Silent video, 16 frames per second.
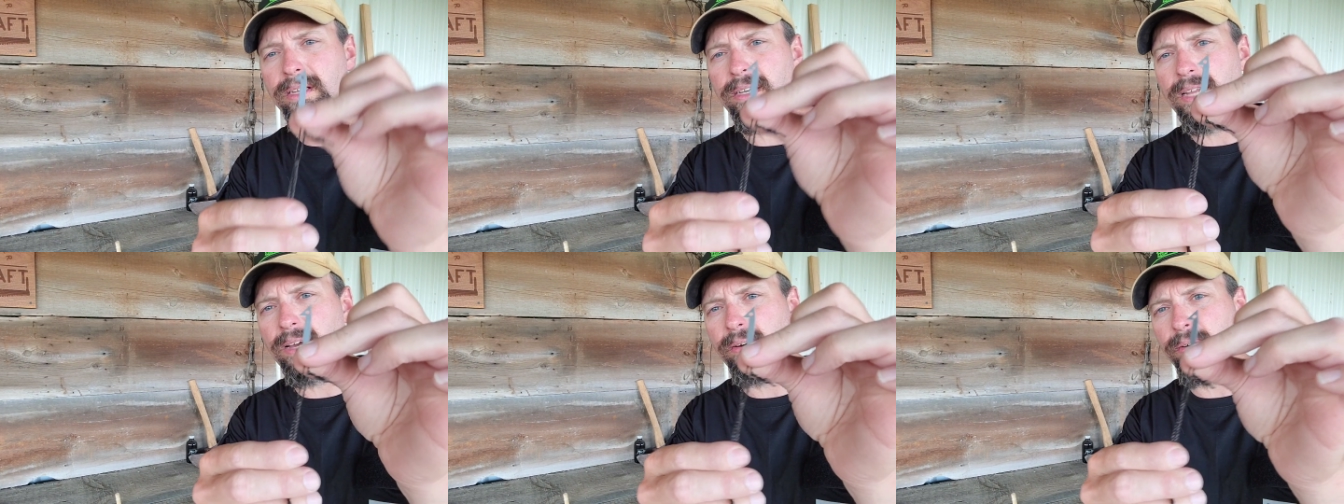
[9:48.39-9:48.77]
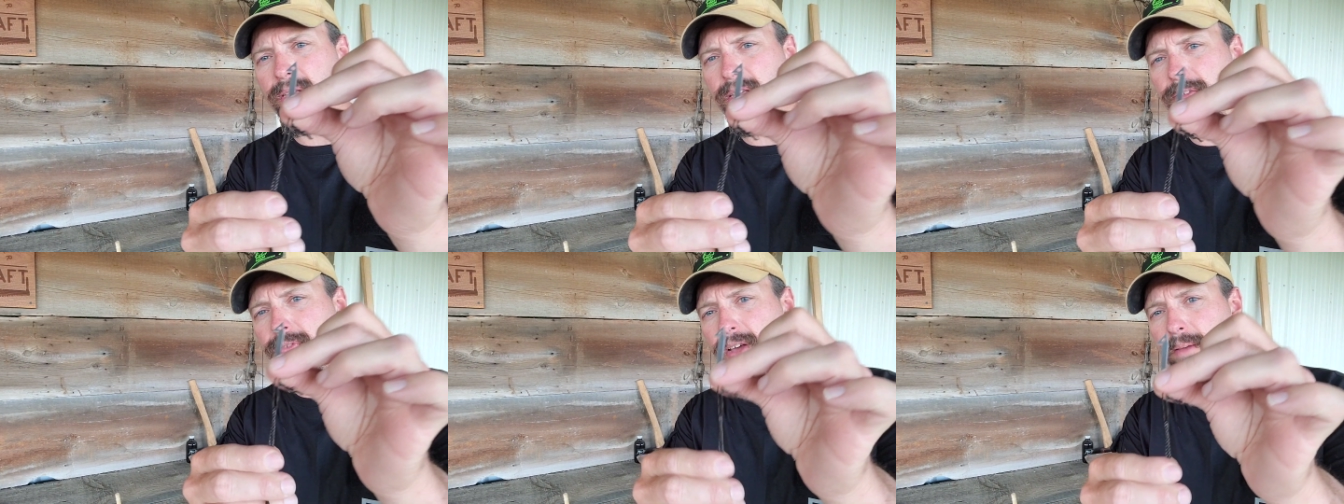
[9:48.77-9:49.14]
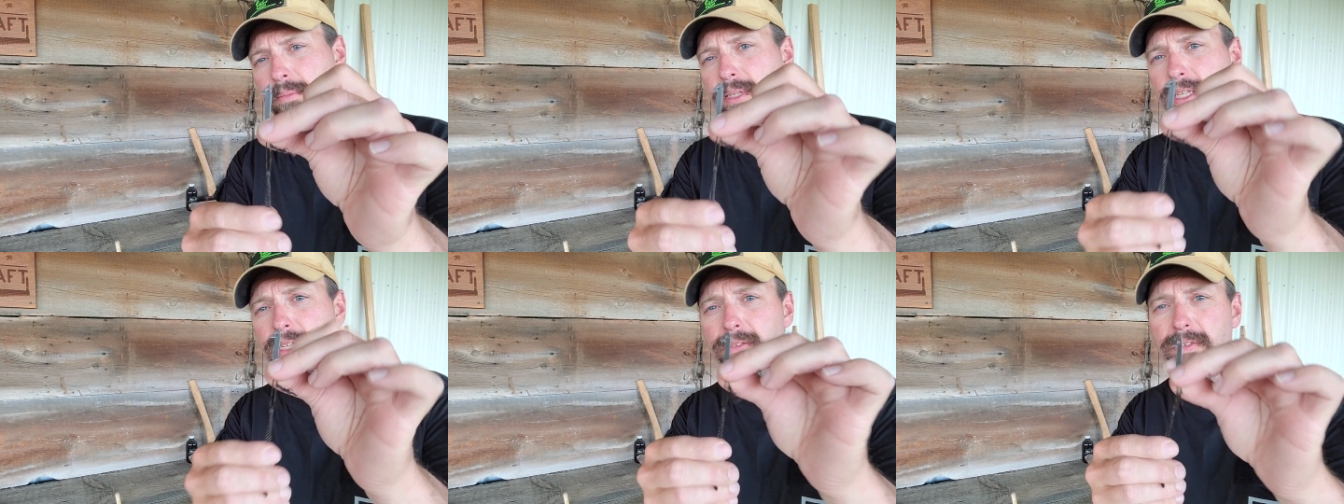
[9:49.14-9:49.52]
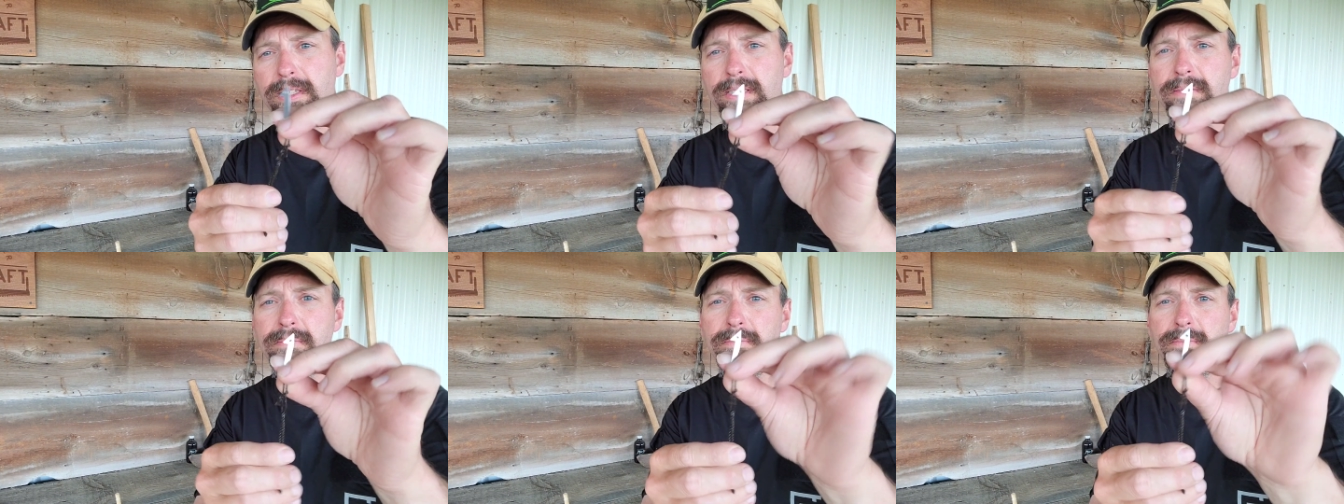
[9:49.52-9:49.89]
Now if I'm
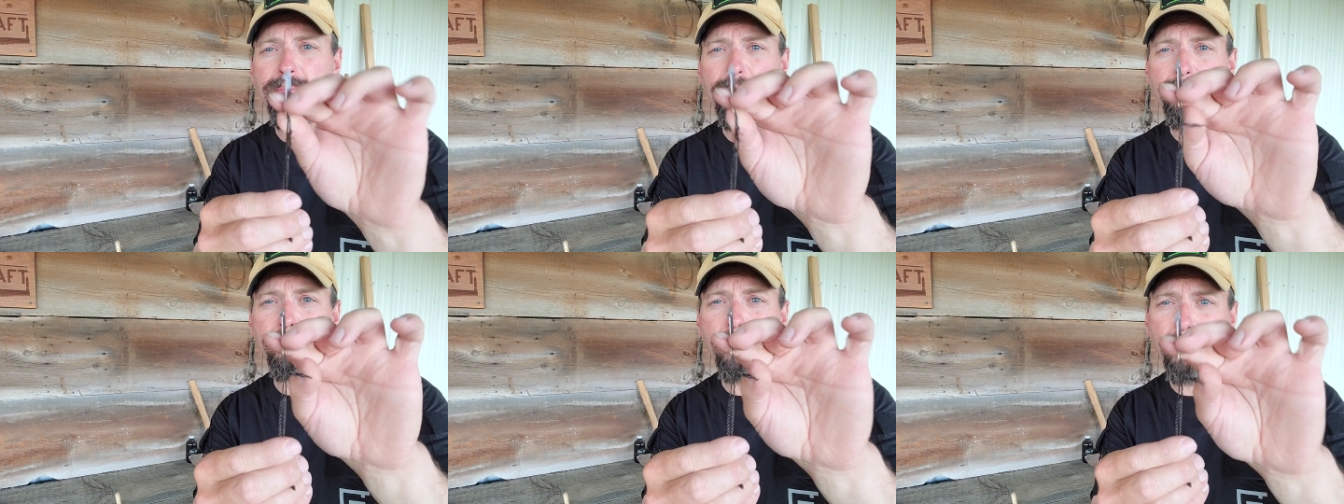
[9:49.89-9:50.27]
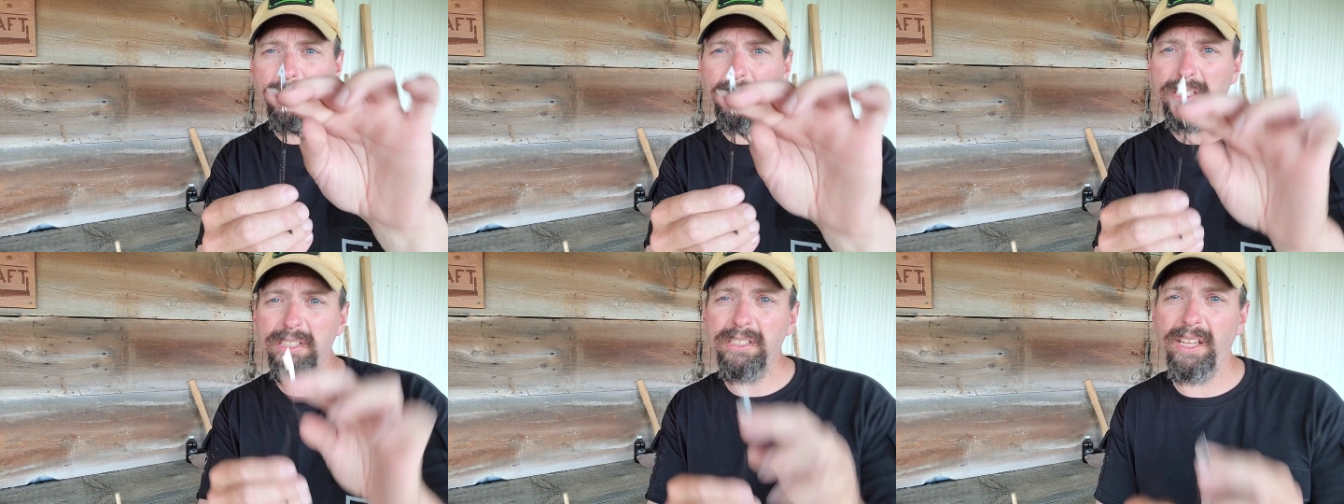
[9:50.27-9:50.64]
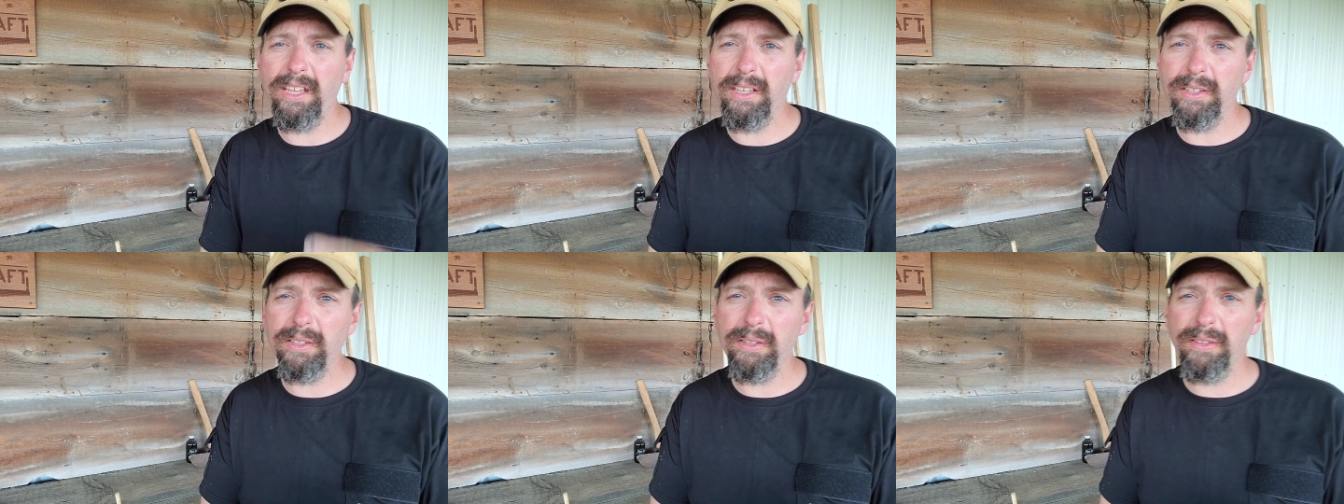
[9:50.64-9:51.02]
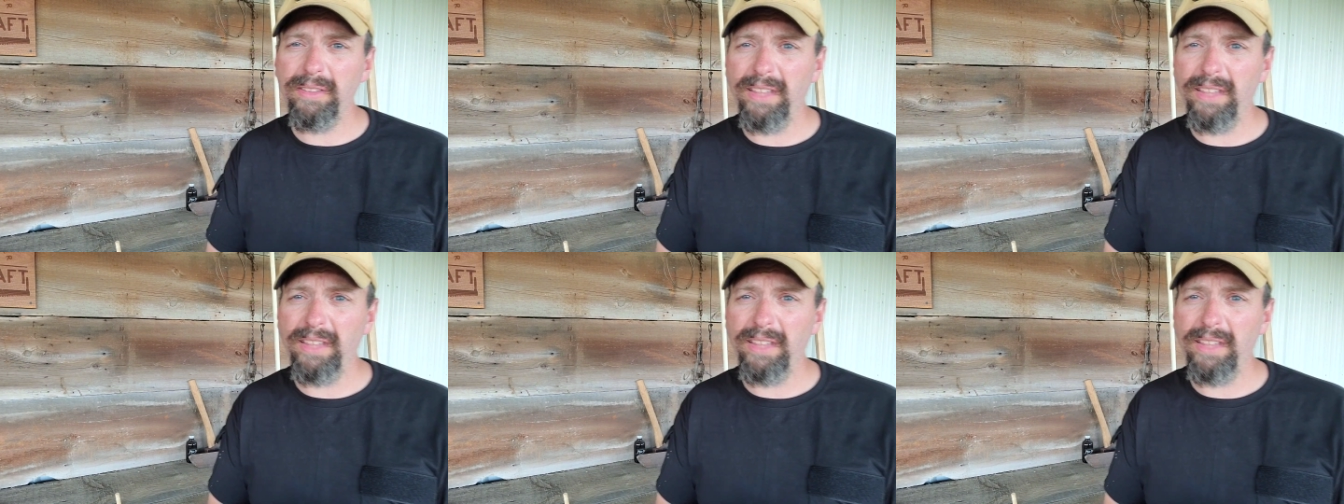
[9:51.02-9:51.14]
leaving a 4-inch tail,